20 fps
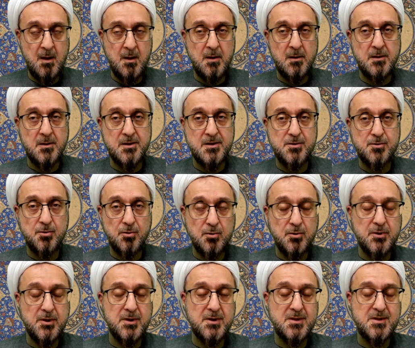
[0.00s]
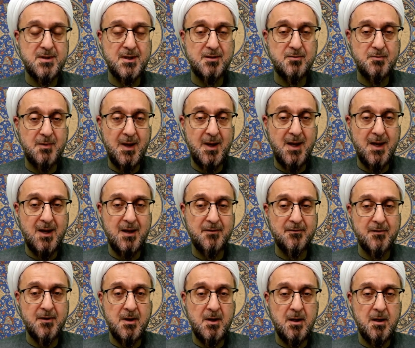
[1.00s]
The stories that we have
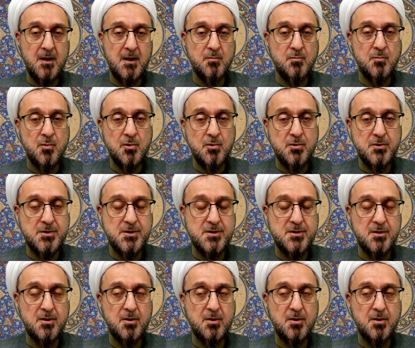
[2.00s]
in most